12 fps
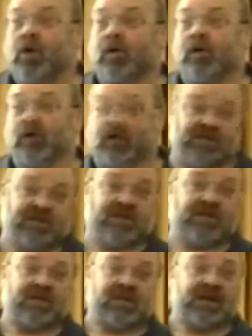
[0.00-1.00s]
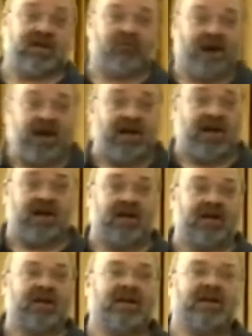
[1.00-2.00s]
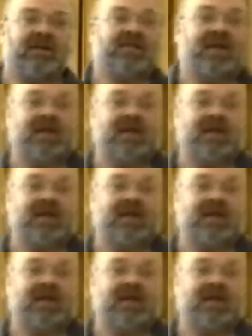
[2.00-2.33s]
logic in rating that